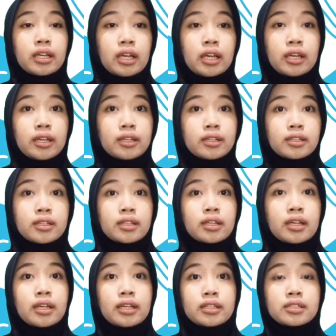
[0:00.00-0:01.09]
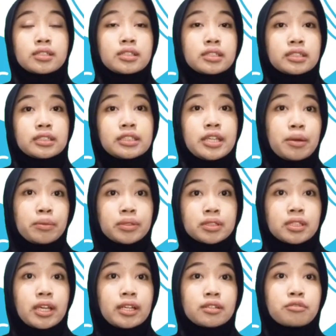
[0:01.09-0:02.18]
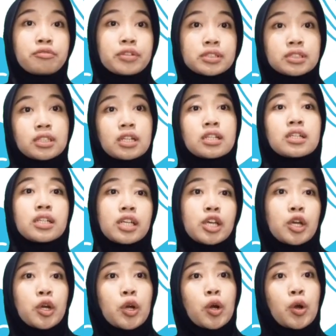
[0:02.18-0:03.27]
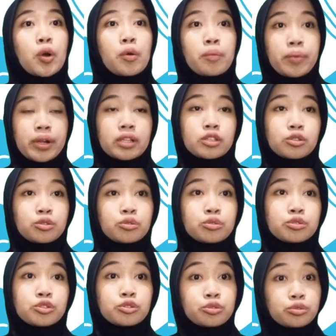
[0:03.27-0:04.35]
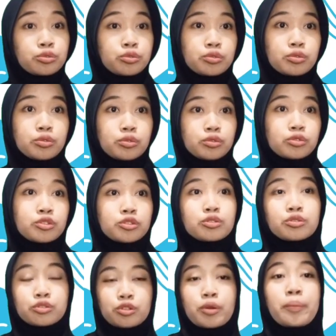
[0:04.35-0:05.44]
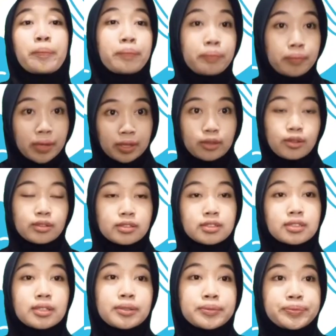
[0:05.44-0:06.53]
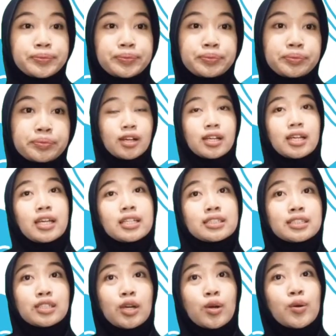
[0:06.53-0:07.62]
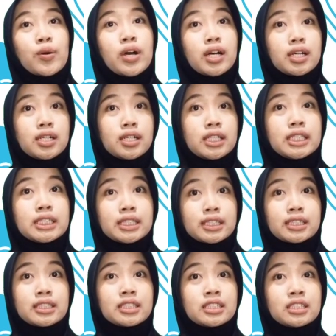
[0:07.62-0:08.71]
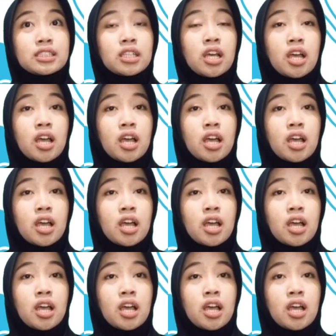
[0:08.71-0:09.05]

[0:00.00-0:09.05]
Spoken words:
engagement and faster learning compared to unstructured methods. Okay, so in